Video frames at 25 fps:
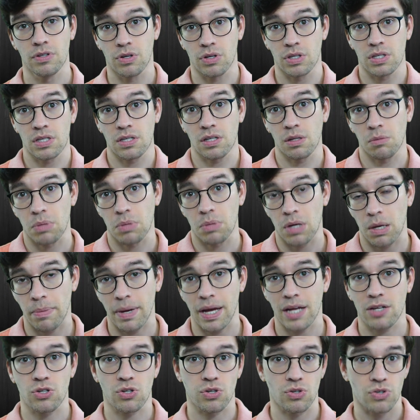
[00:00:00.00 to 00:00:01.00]
still be a
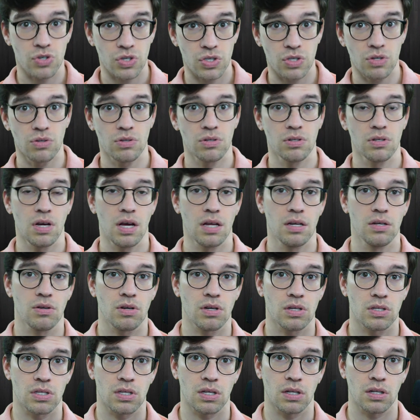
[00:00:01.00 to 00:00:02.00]
bachelor's student and you can
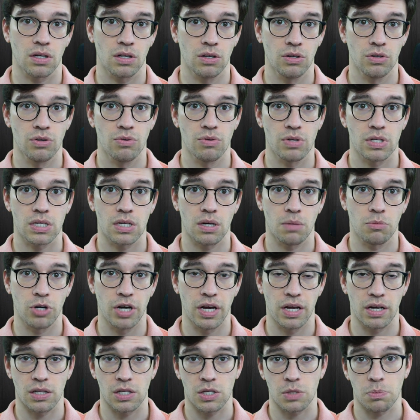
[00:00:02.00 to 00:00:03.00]
still go to a summer
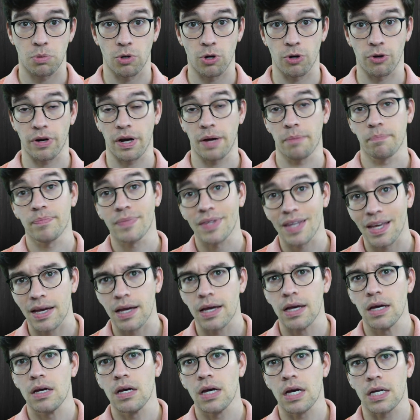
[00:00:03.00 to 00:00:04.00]
analyst program.
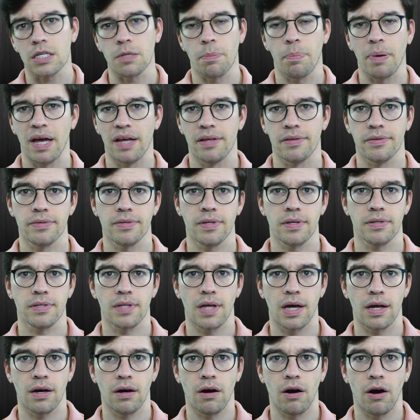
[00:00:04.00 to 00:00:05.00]
It depends. That's
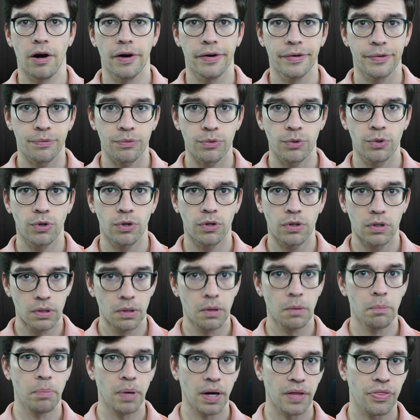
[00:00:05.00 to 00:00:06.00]
not a hard rule,
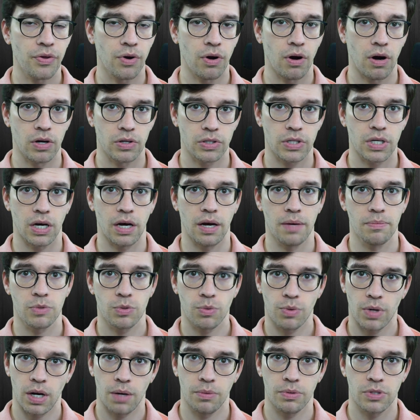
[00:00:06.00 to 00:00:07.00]
but there are times
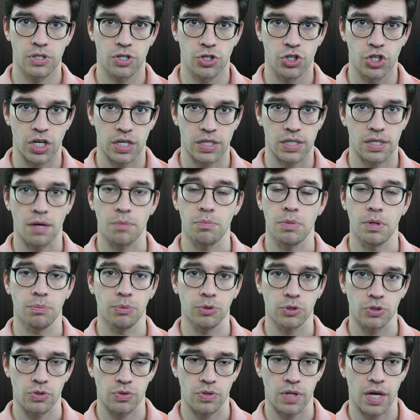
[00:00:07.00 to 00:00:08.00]
when I would suggest that people
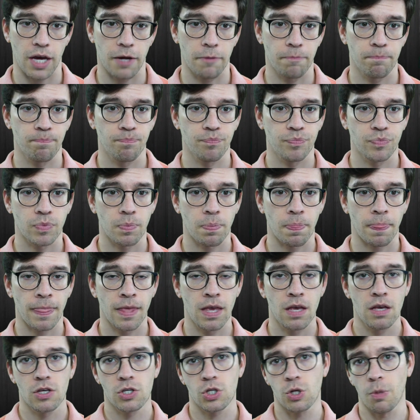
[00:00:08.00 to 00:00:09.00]
do that.
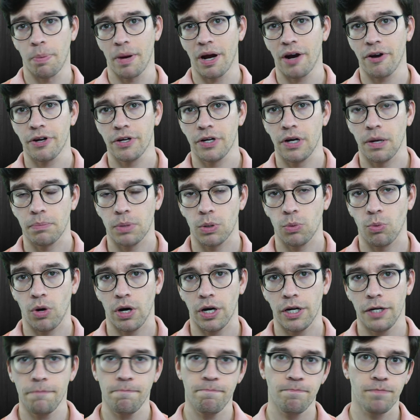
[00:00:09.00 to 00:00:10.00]
So barrier number
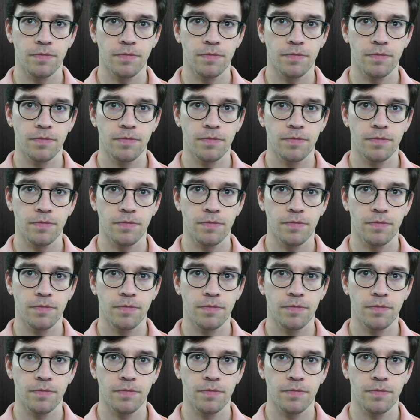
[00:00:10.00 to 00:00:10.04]
1,